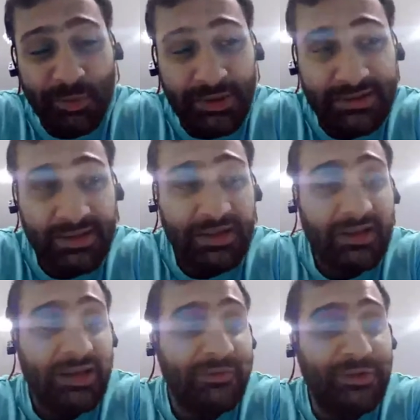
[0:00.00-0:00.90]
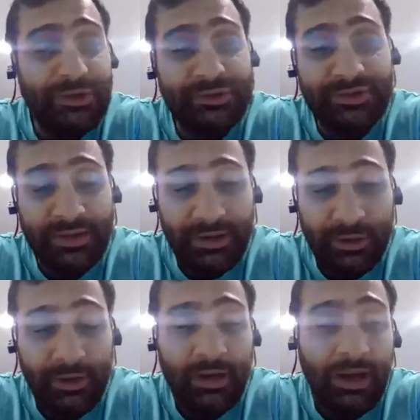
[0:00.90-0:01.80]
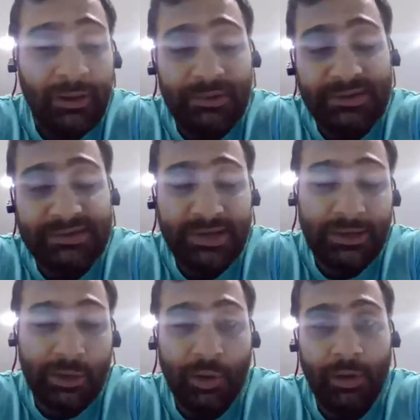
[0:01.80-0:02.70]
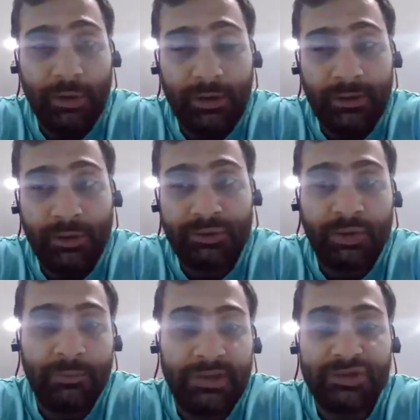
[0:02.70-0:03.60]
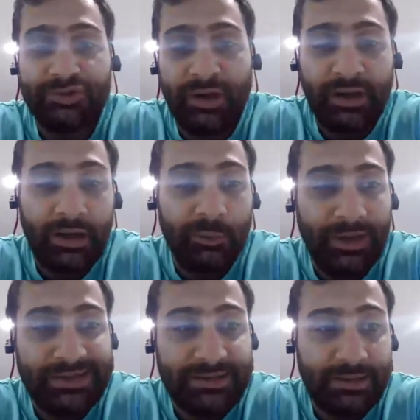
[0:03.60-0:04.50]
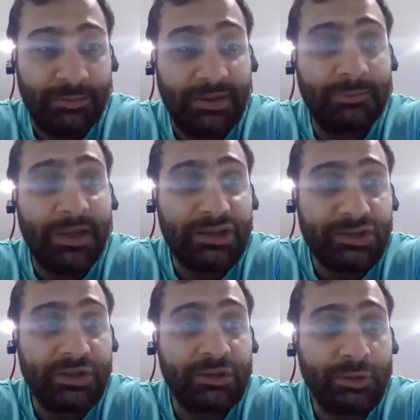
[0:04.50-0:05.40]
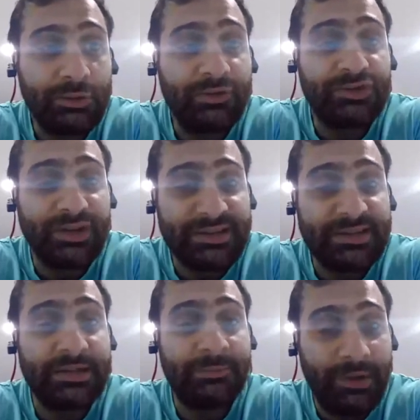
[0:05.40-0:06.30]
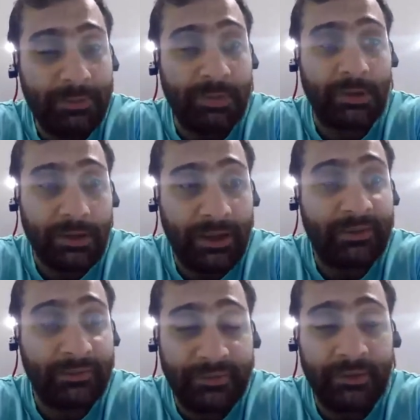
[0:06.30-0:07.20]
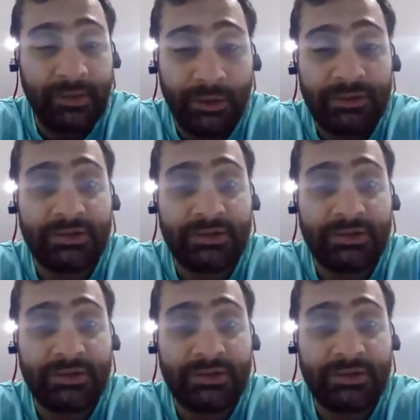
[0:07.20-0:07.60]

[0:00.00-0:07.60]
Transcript: point, if you're, I'm not saying go, don't be drunk and wasted, but make sure you do it with trusted people. There